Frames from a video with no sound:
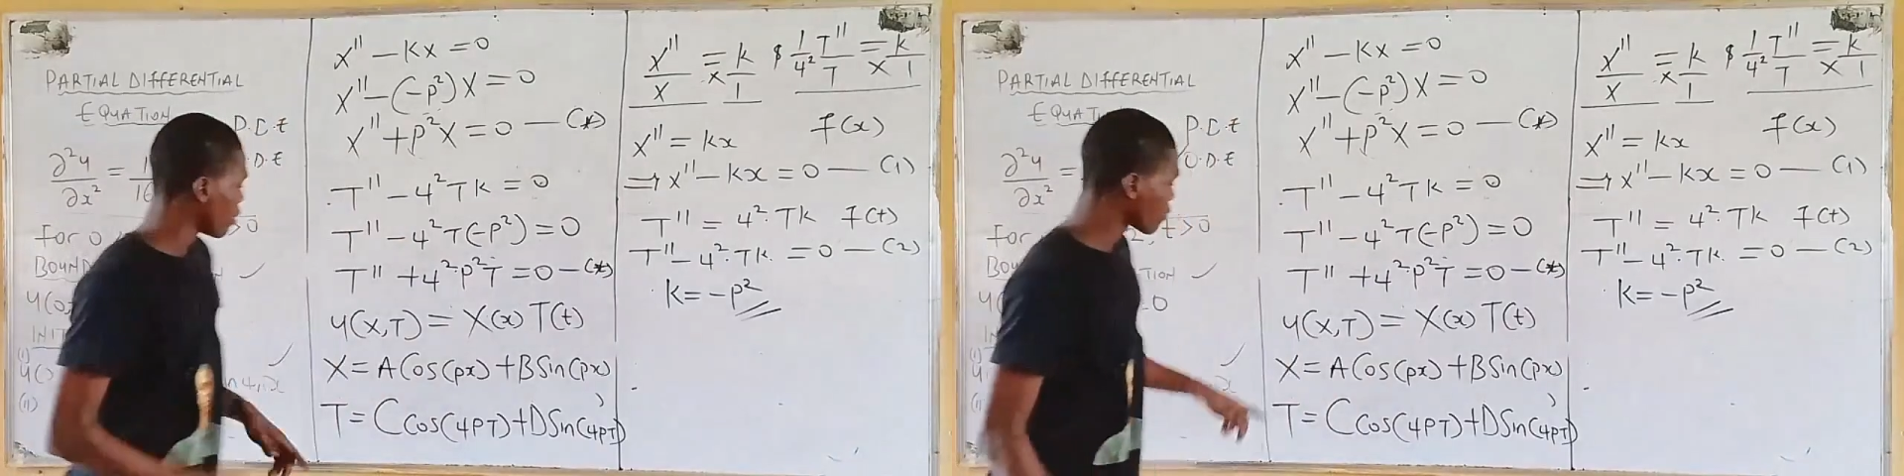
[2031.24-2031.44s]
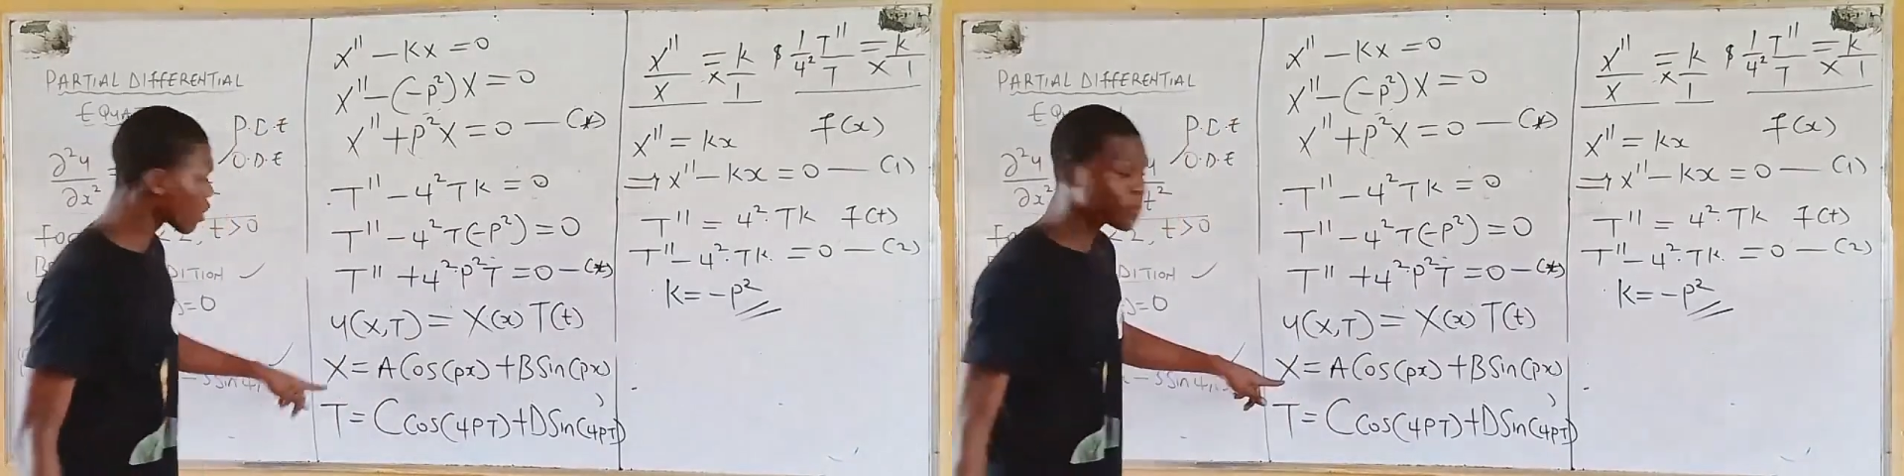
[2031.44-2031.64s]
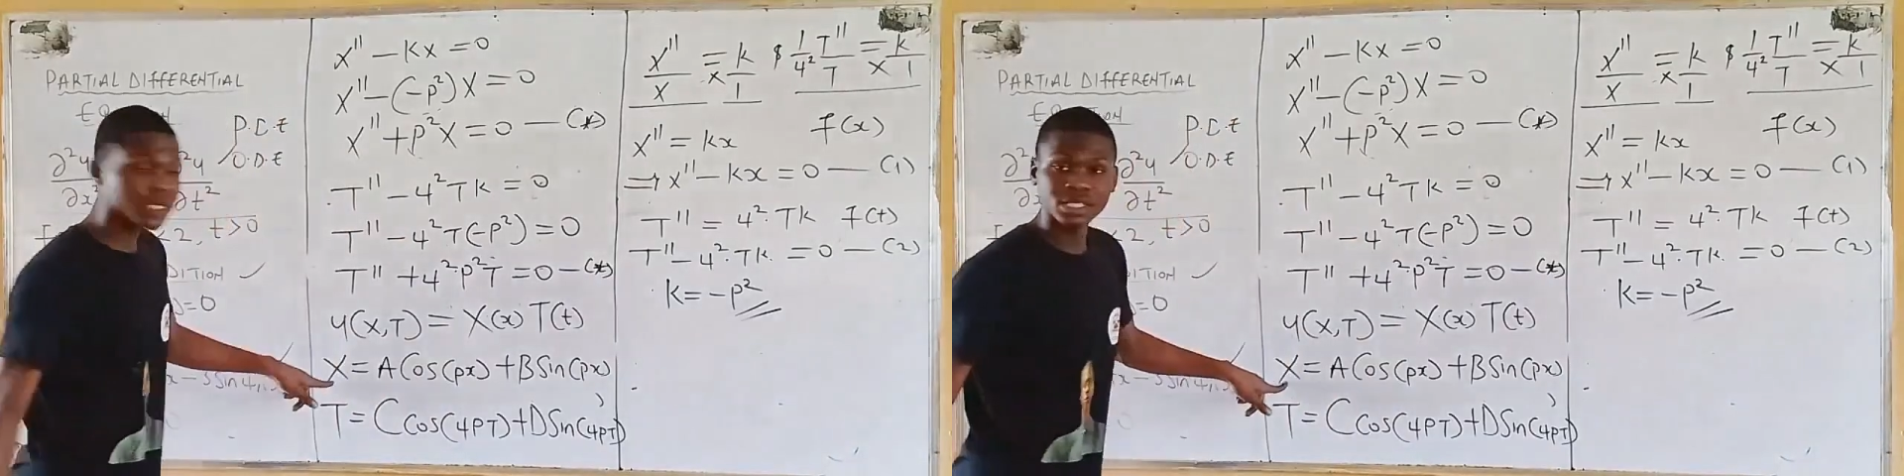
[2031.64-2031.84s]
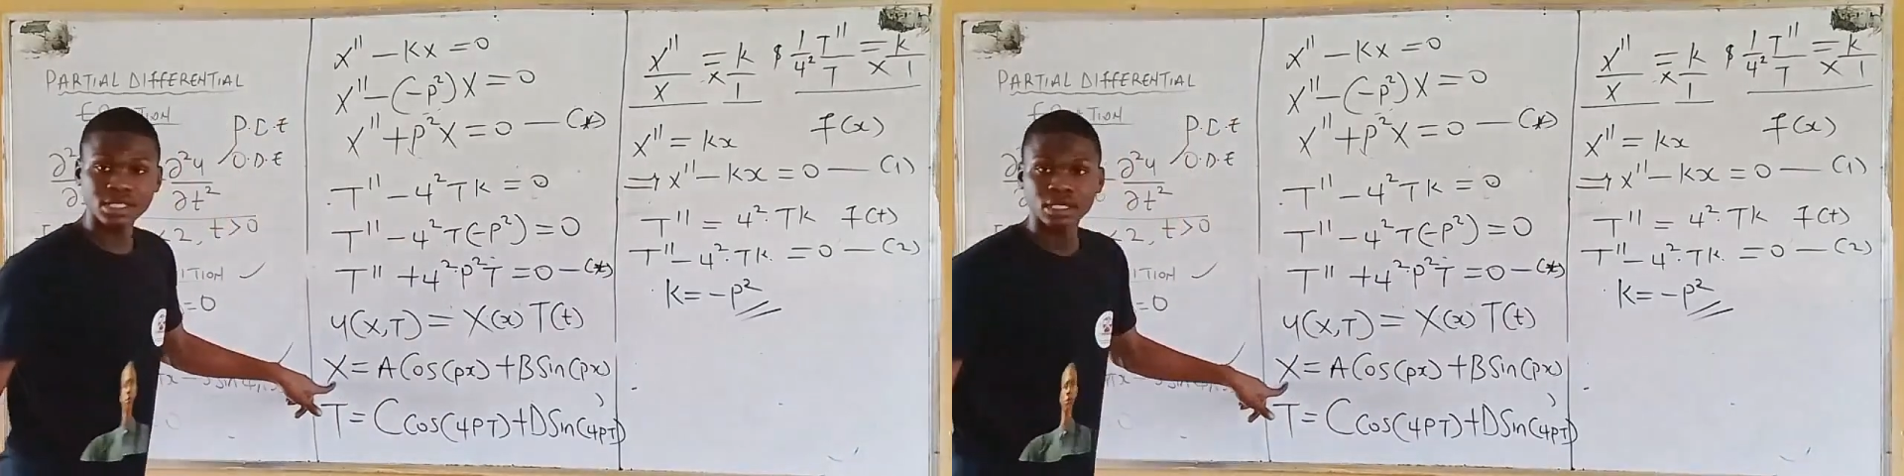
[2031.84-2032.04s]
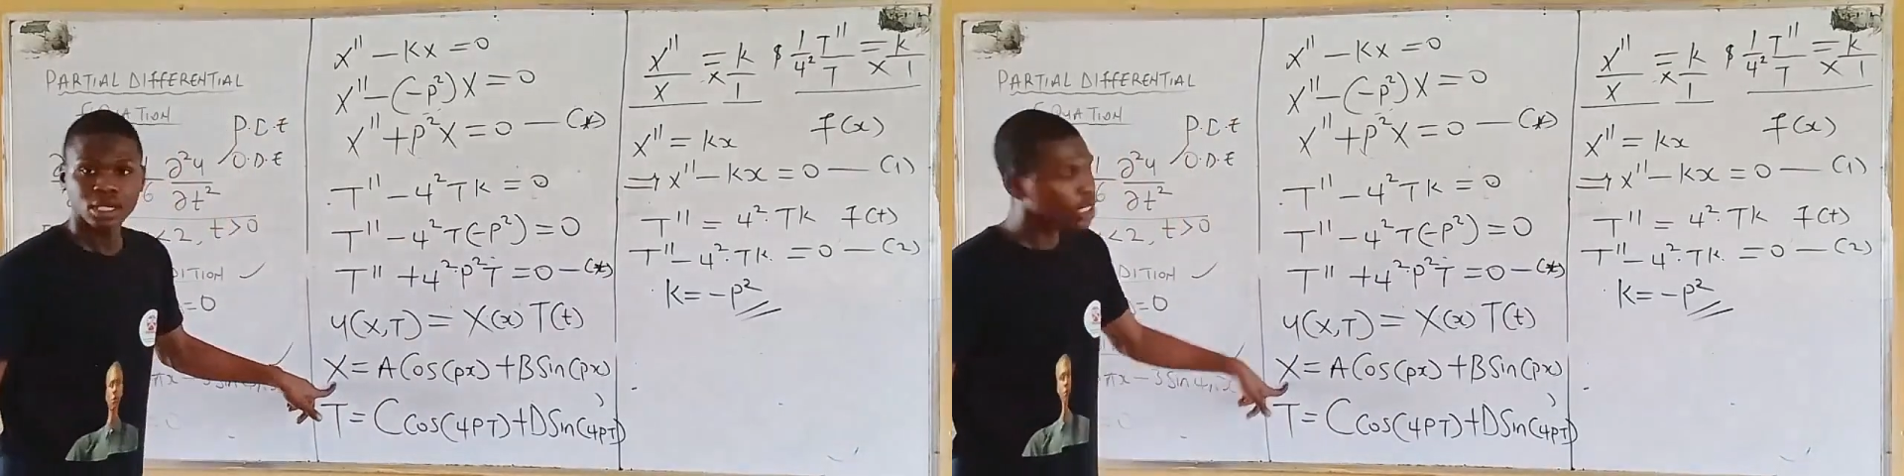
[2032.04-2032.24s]
From
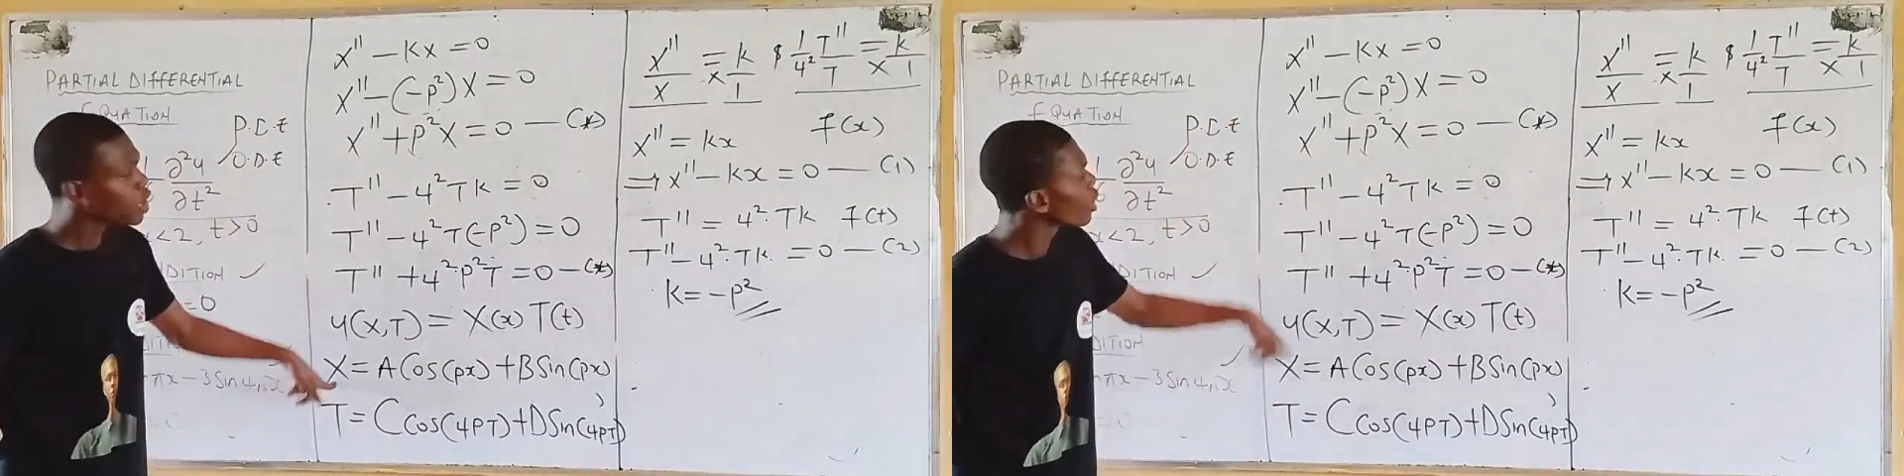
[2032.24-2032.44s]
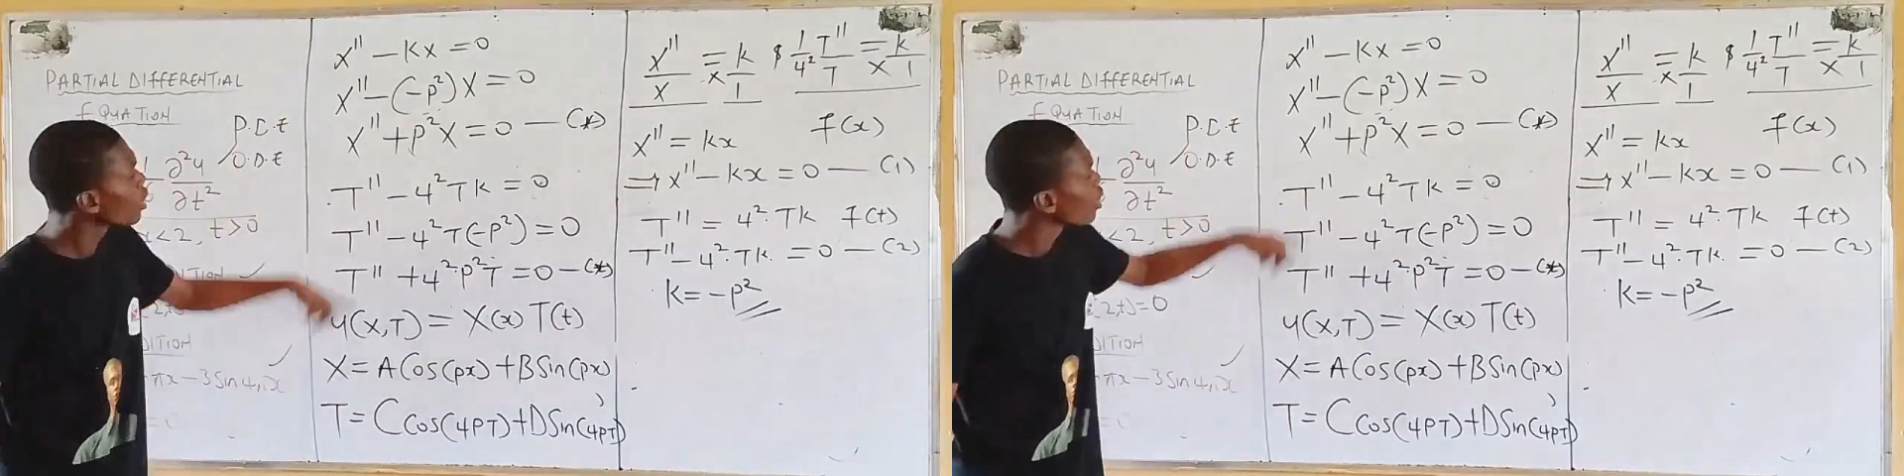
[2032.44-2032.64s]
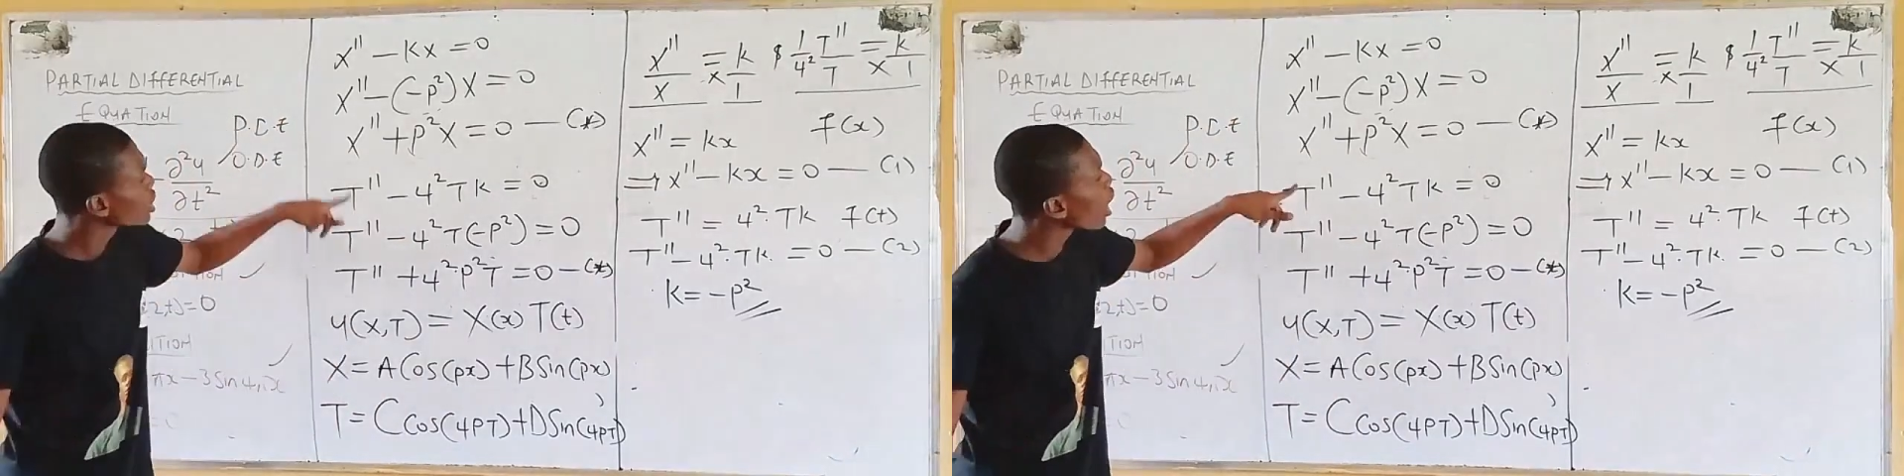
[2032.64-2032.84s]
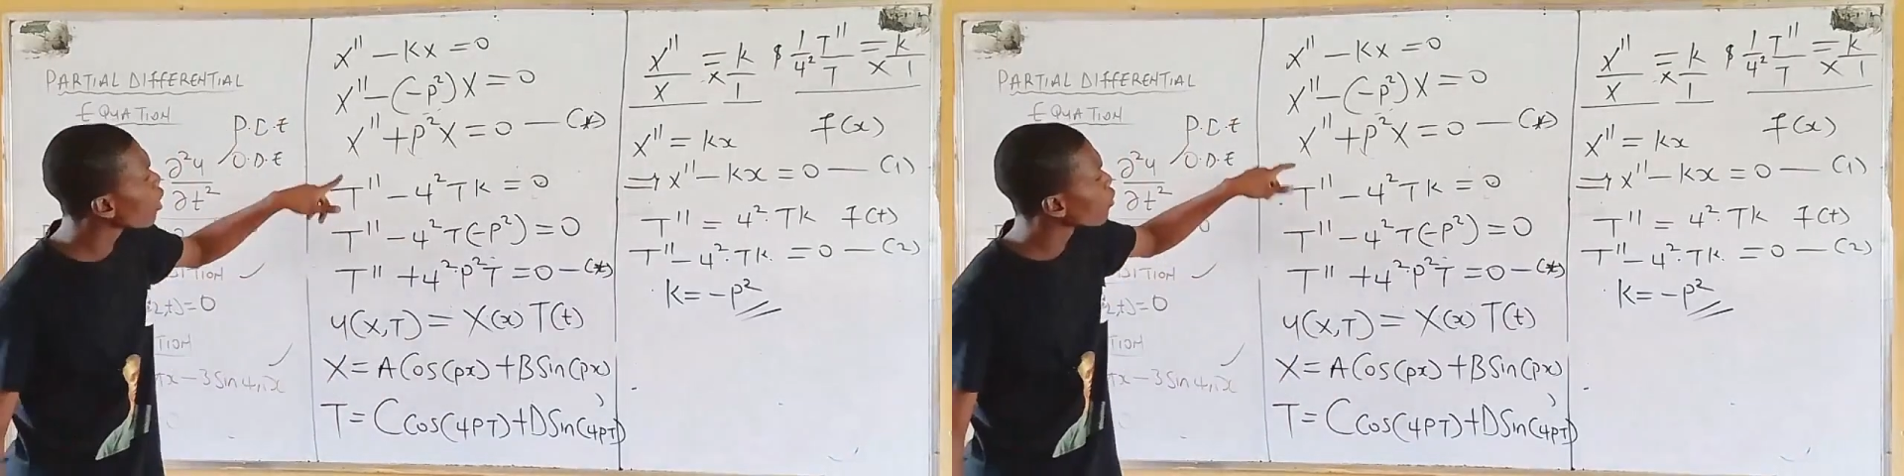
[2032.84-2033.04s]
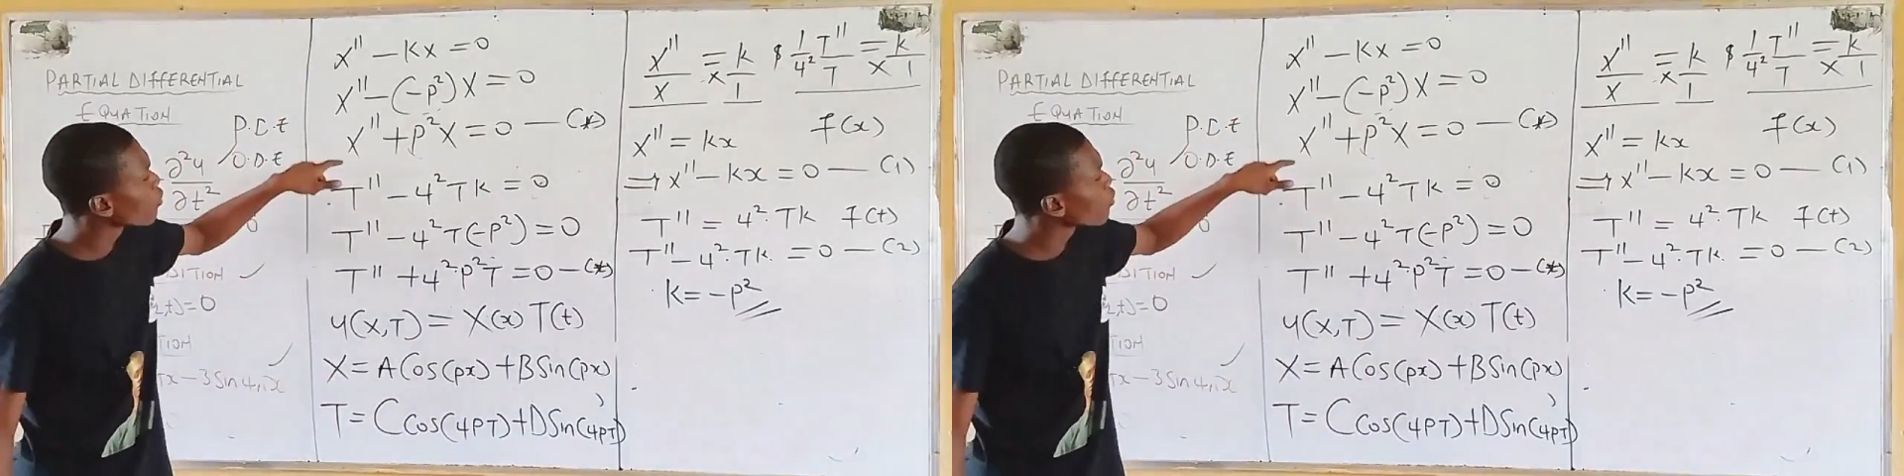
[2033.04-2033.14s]
this, now,